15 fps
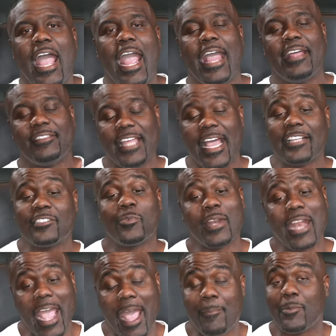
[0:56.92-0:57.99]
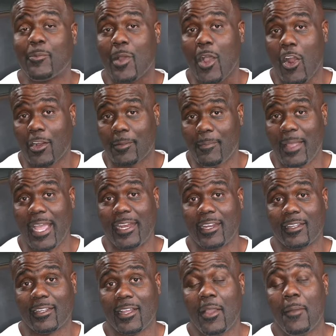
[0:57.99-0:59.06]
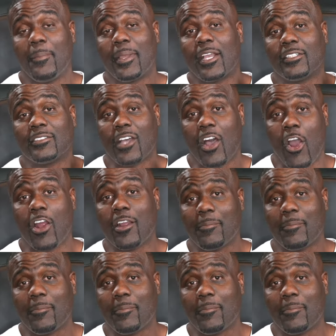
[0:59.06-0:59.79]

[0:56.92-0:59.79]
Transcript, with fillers: And that's what happened with Arch Manning because Arch